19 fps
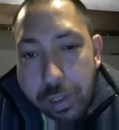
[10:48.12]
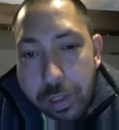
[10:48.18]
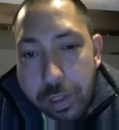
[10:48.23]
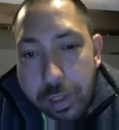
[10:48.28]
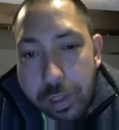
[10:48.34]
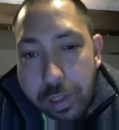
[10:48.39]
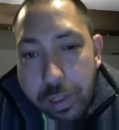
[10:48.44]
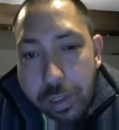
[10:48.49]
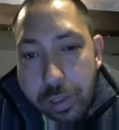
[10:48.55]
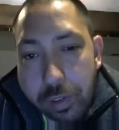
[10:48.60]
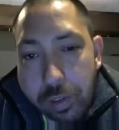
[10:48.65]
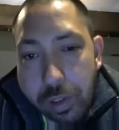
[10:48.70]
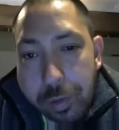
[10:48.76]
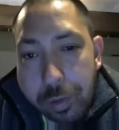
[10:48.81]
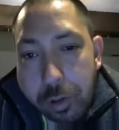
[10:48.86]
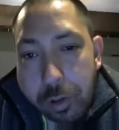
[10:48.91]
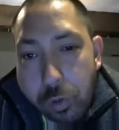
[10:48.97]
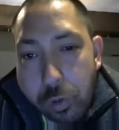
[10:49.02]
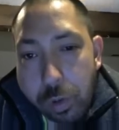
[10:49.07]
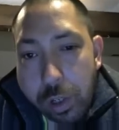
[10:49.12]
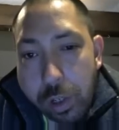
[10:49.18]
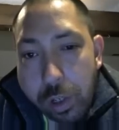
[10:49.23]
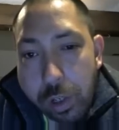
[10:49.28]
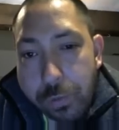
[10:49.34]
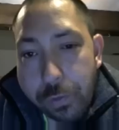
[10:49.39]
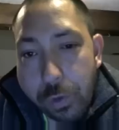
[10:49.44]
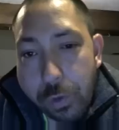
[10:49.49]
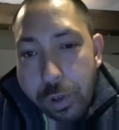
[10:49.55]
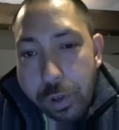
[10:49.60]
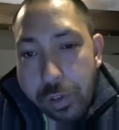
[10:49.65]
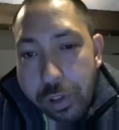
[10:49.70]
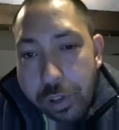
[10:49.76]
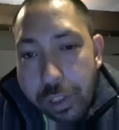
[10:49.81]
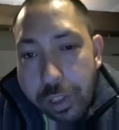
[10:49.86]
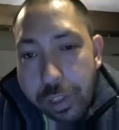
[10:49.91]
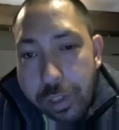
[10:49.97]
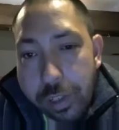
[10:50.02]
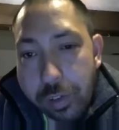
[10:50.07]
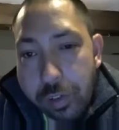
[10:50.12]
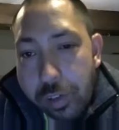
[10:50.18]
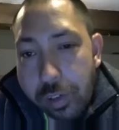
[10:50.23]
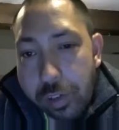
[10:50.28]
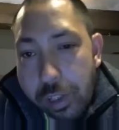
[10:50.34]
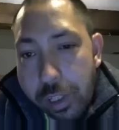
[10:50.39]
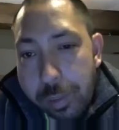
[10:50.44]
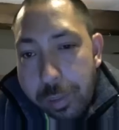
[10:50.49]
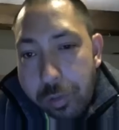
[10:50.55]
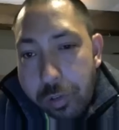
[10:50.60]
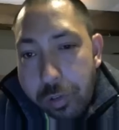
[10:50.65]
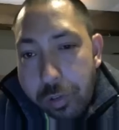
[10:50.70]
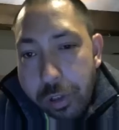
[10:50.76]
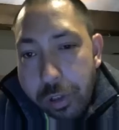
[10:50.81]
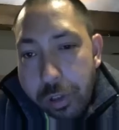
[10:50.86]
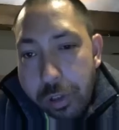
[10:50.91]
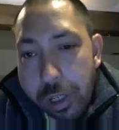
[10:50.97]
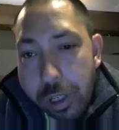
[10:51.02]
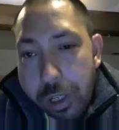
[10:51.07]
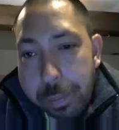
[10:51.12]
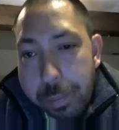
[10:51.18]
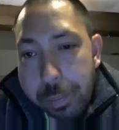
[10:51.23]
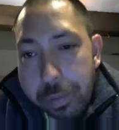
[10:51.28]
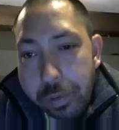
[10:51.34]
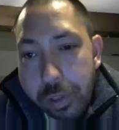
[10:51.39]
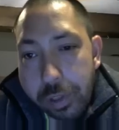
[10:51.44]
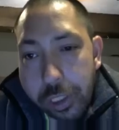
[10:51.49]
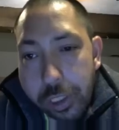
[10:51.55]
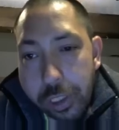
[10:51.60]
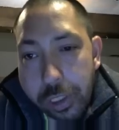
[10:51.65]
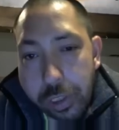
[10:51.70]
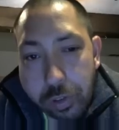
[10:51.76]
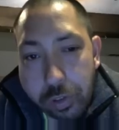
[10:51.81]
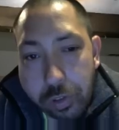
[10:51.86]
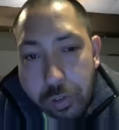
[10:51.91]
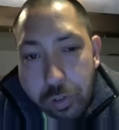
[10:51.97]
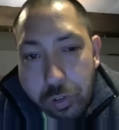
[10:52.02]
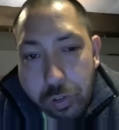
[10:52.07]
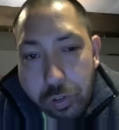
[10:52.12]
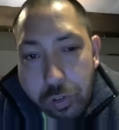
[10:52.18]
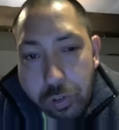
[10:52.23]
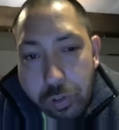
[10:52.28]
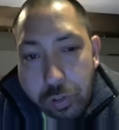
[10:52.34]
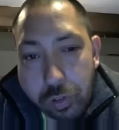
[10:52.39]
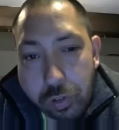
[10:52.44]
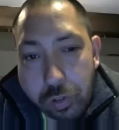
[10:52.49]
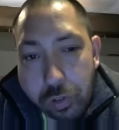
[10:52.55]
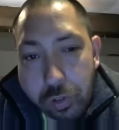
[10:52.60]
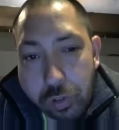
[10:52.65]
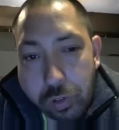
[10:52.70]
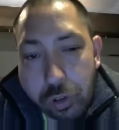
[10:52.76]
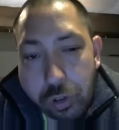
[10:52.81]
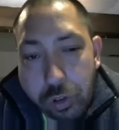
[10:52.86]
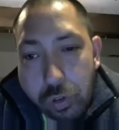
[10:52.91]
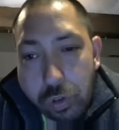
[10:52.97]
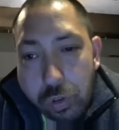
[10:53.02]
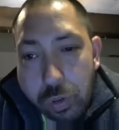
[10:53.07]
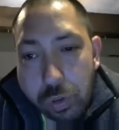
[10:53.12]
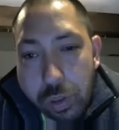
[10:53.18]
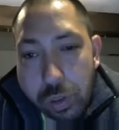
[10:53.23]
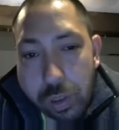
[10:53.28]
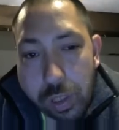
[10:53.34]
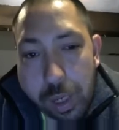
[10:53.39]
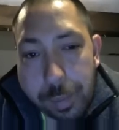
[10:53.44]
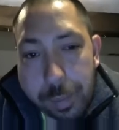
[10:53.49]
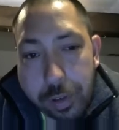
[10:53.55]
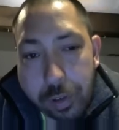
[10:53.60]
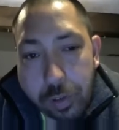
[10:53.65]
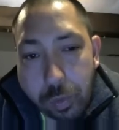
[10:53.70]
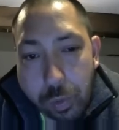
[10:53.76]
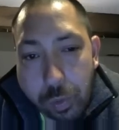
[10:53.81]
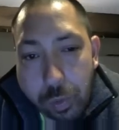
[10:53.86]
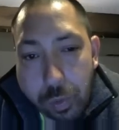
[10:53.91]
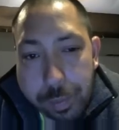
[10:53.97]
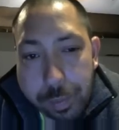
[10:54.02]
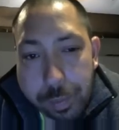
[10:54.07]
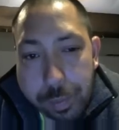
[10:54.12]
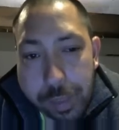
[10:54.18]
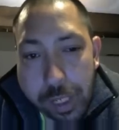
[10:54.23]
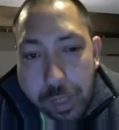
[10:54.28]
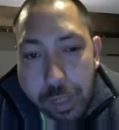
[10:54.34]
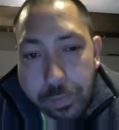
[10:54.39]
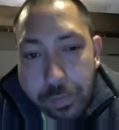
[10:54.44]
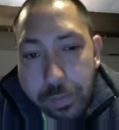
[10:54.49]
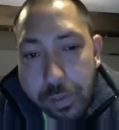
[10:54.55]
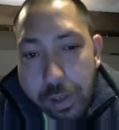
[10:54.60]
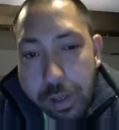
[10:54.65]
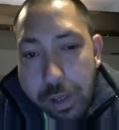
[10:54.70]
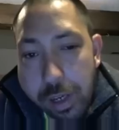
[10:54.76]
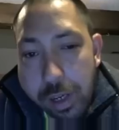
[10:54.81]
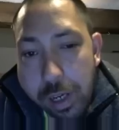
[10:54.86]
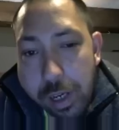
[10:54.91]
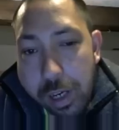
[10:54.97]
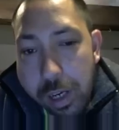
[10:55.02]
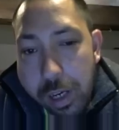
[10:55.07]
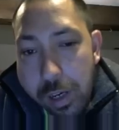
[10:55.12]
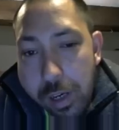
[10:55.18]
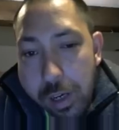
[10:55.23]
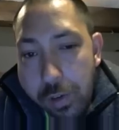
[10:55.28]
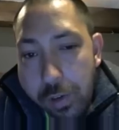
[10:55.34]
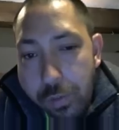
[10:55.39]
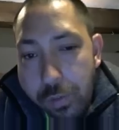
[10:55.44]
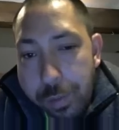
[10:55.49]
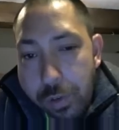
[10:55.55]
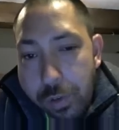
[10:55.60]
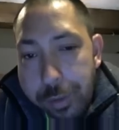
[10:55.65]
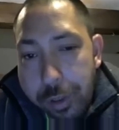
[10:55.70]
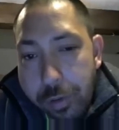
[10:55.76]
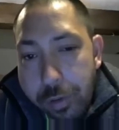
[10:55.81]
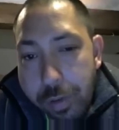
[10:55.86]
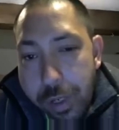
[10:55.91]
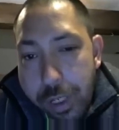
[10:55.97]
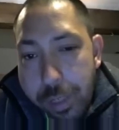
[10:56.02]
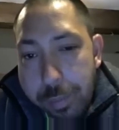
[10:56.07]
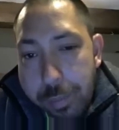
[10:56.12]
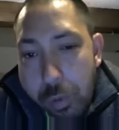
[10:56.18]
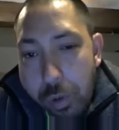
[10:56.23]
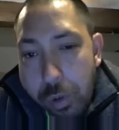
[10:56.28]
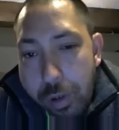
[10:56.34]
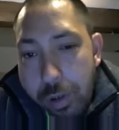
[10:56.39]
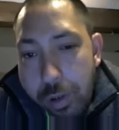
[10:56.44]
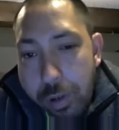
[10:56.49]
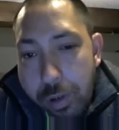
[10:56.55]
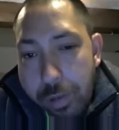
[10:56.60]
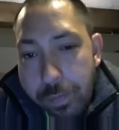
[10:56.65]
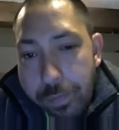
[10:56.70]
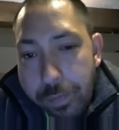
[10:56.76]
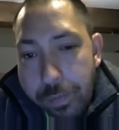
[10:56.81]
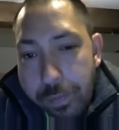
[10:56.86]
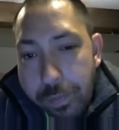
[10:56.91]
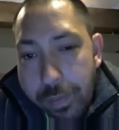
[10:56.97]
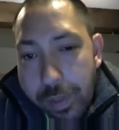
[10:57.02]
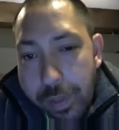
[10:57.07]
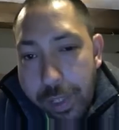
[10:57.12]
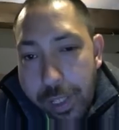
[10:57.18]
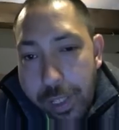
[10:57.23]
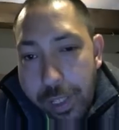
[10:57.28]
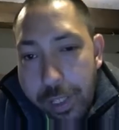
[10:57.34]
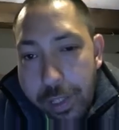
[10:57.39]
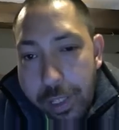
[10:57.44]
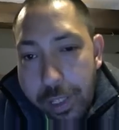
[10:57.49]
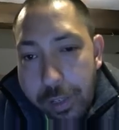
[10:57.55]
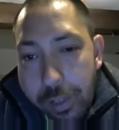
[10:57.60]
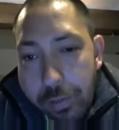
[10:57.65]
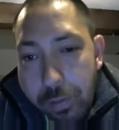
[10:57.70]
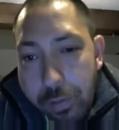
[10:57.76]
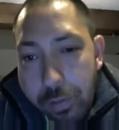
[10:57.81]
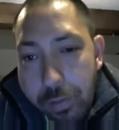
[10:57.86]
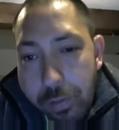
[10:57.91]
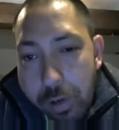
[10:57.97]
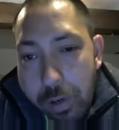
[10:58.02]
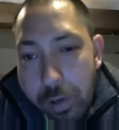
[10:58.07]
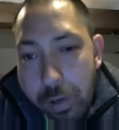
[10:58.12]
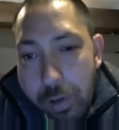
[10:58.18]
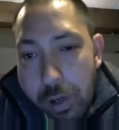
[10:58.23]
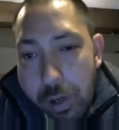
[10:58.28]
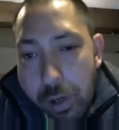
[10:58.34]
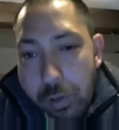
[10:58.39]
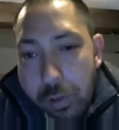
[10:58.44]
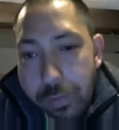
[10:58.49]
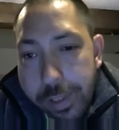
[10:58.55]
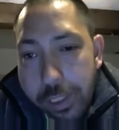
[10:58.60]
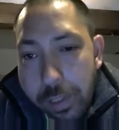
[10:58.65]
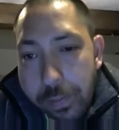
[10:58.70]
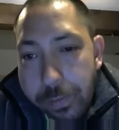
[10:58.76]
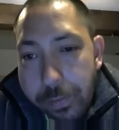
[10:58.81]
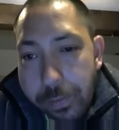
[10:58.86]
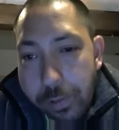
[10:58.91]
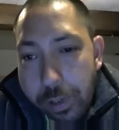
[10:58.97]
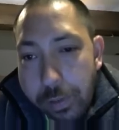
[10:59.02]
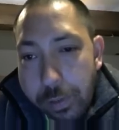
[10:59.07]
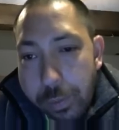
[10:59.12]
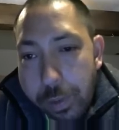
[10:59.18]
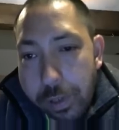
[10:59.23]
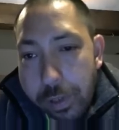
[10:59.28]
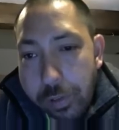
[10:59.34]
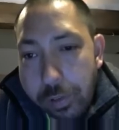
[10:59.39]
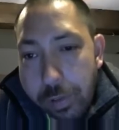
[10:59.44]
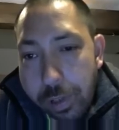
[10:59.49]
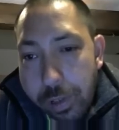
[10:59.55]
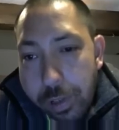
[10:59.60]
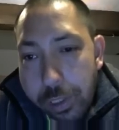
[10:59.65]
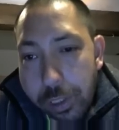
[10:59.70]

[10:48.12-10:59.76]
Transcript: the summer of 2014 his team took up position two kilometers, one mile, from Ukrainian border in the Rostov region of southwest Russia.